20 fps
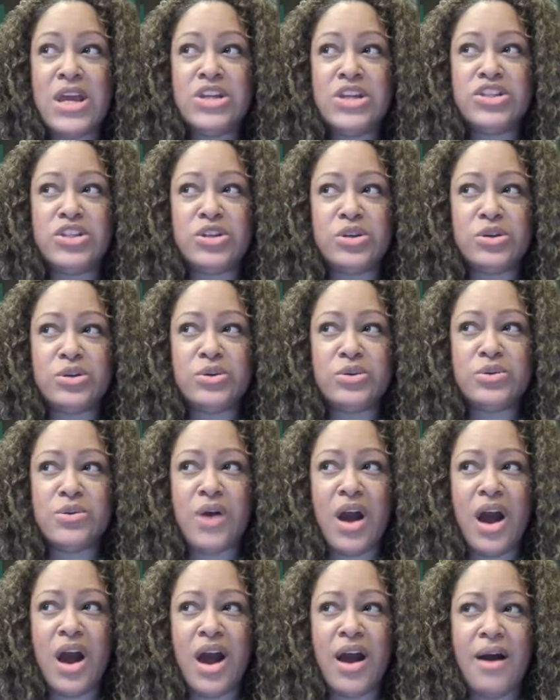
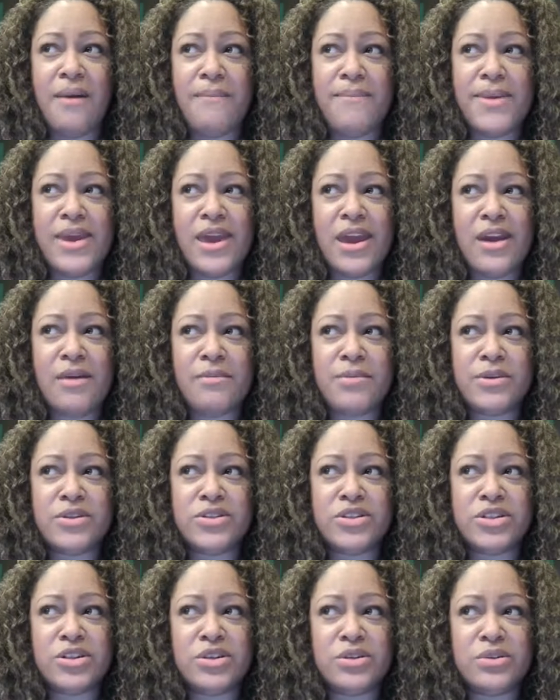to be able
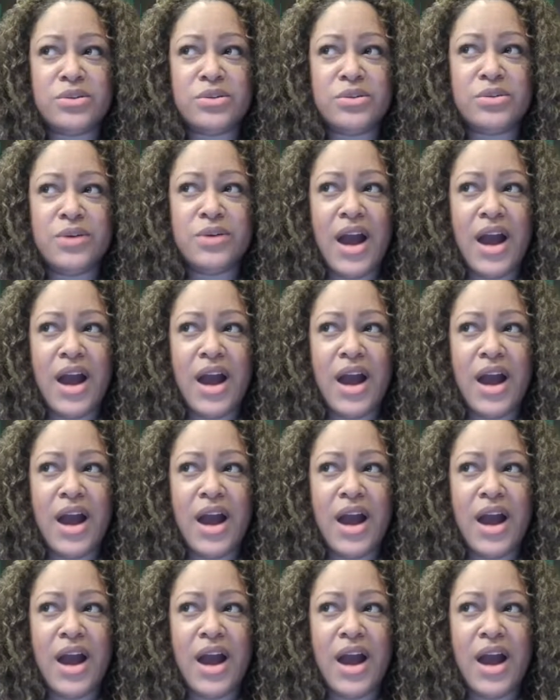to